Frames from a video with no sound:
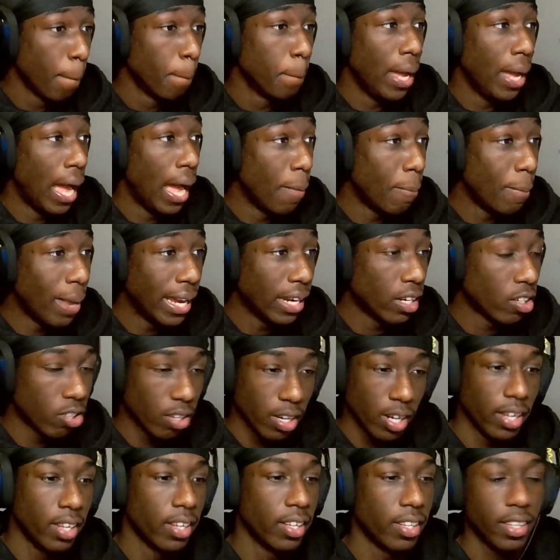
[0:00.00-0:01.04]
I might
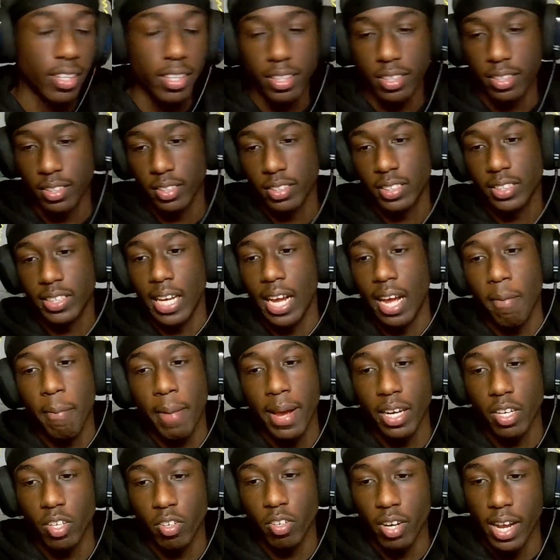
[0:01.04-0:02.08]
cry. Chat, I might
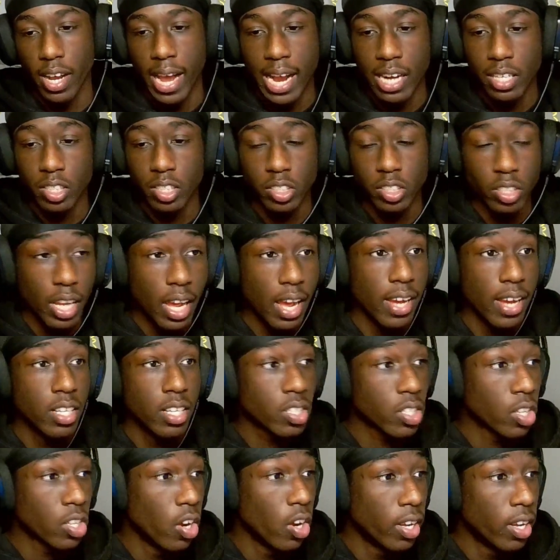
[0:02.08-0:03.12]
cry. I just, I just
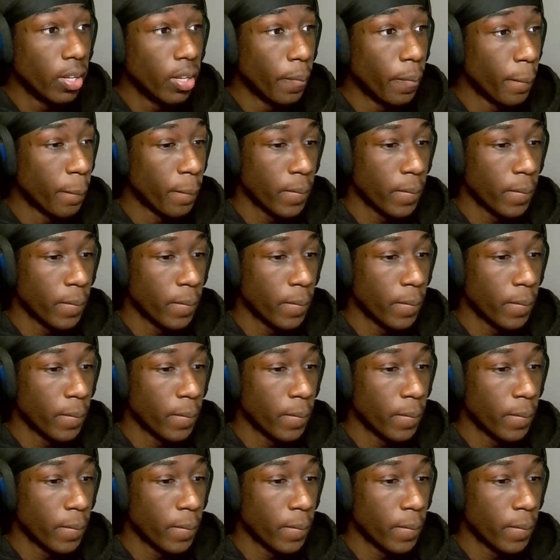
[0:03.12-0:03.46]
heard him.